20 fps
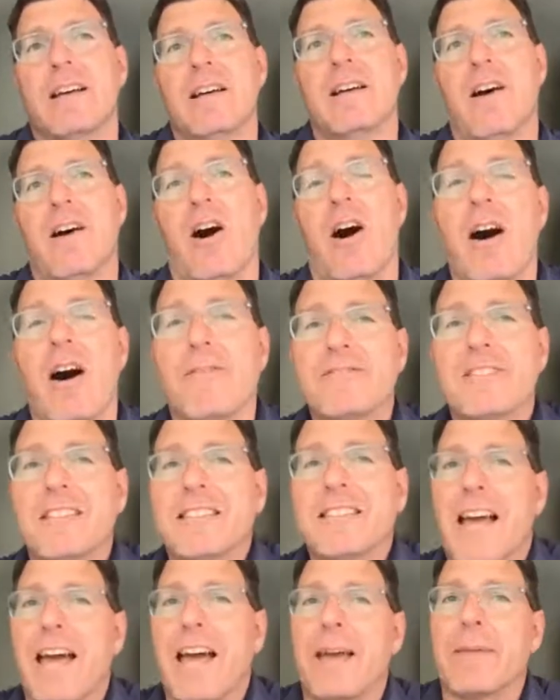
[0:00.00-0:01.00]

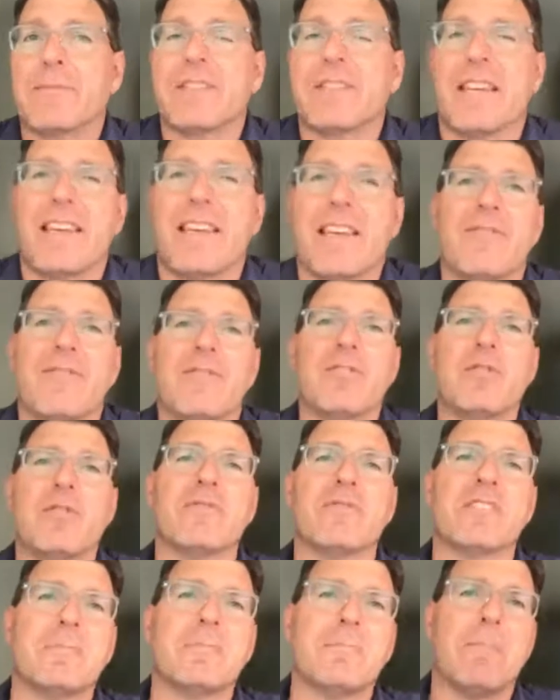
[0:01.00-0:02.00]
oftentimes, if
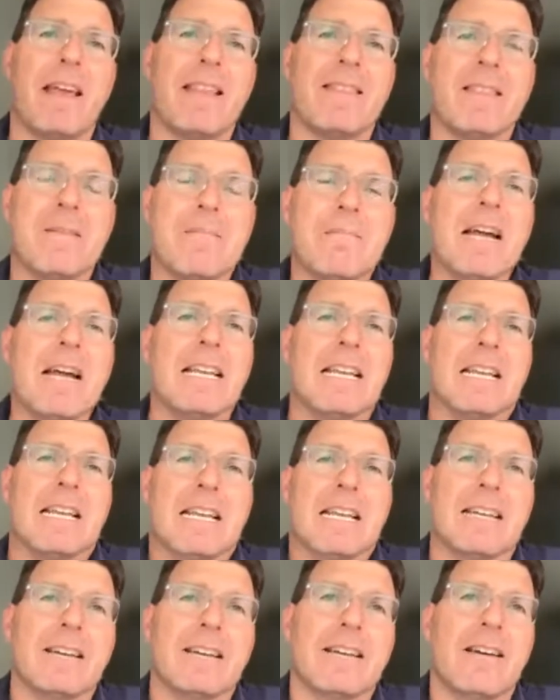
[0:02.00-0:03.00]
you've spent the
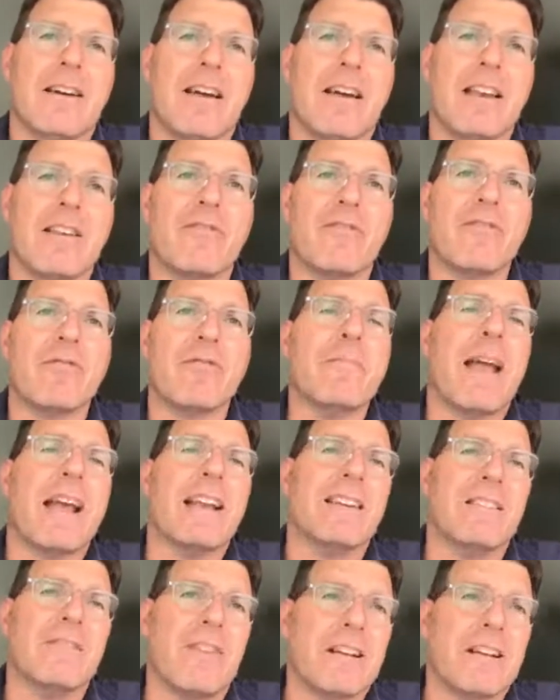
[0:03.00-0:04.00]
money and if you've
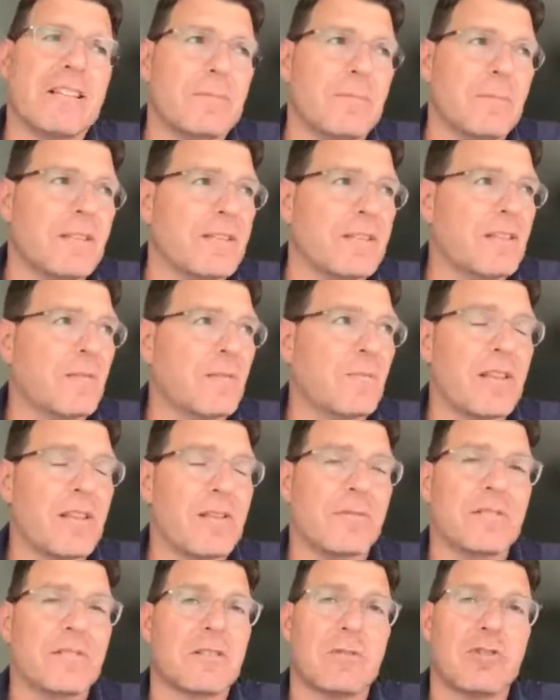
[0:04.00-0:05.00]
made investments in
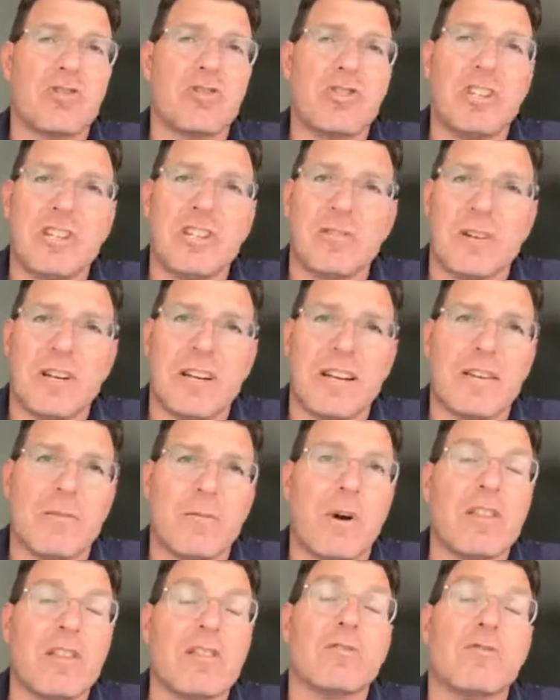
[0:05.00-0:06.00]
whether it's machinery,
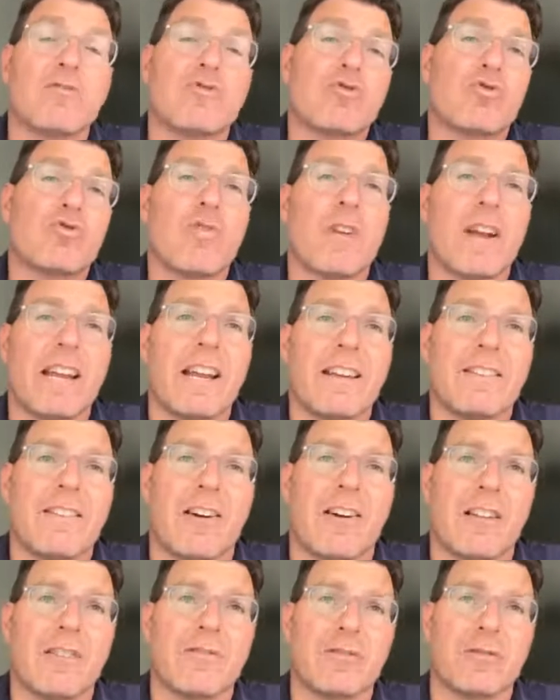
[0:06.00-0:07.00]
whether you've trained
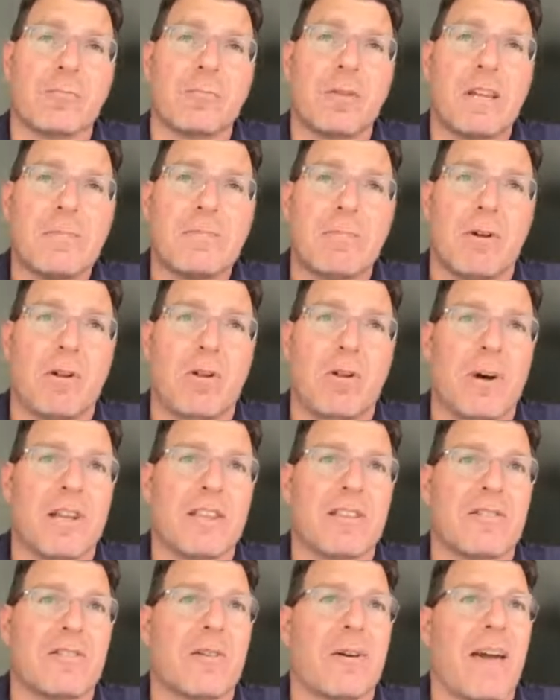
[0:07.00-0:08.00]
all of your people,
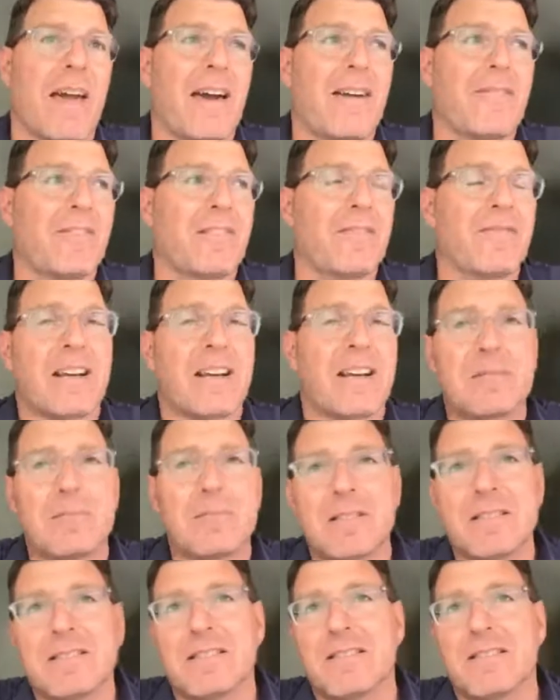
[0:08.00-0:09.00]
whether you have
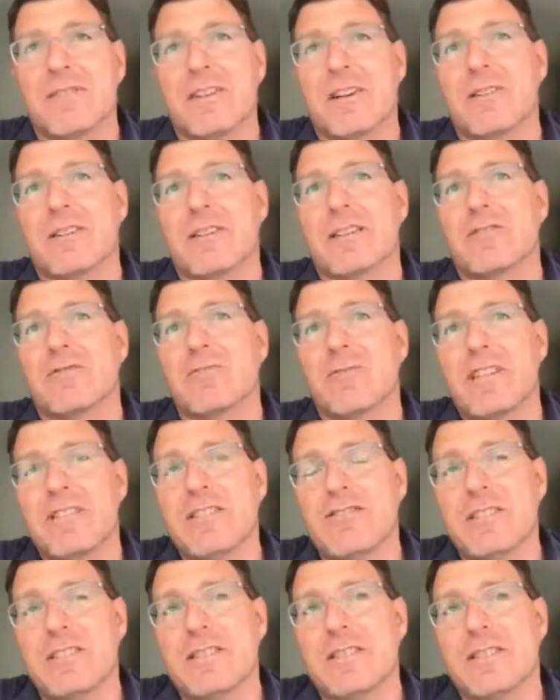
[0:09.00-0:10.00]
investments in various
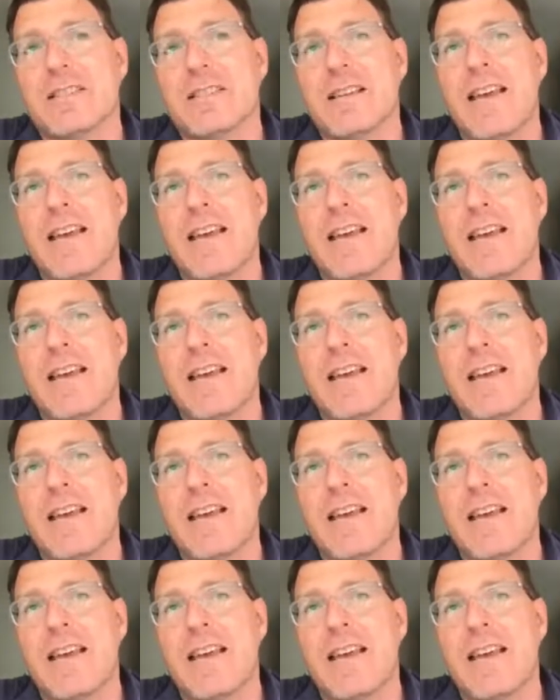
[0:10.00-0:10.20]
regions,